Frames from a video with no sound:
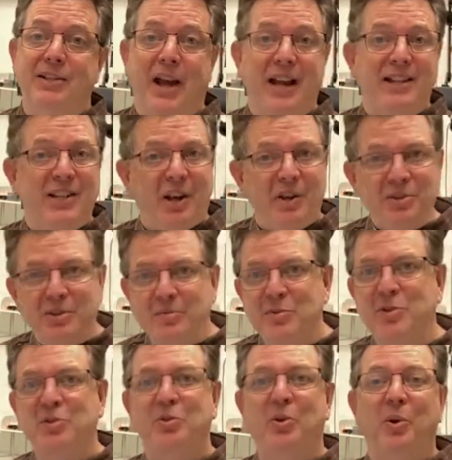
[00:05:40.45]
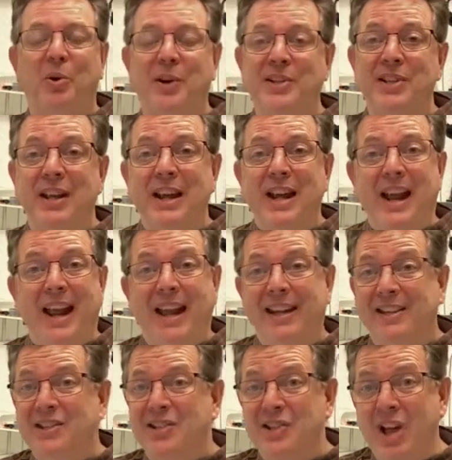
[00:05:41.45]
I tell some stories, and
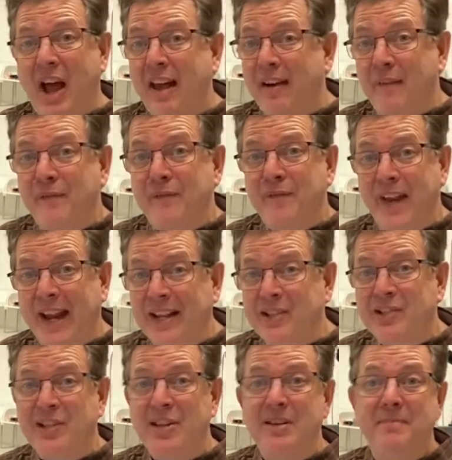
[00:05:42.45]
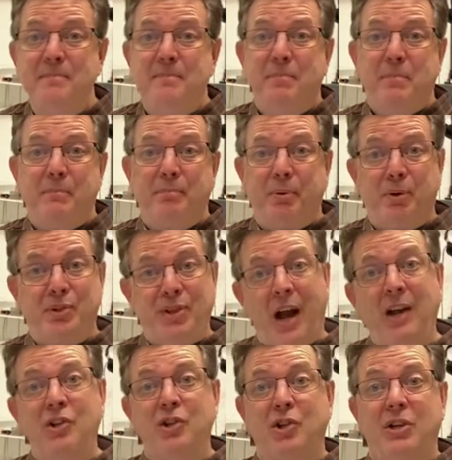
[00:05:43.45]
it's not a fancy
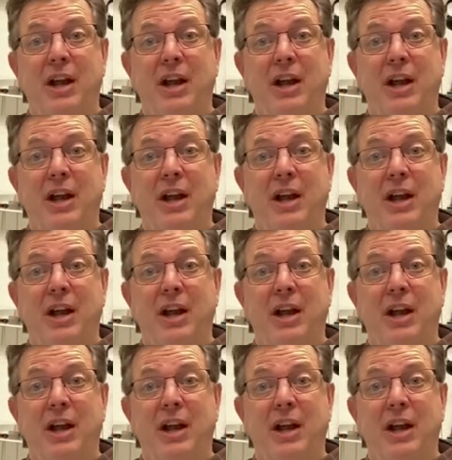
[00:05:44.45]
production.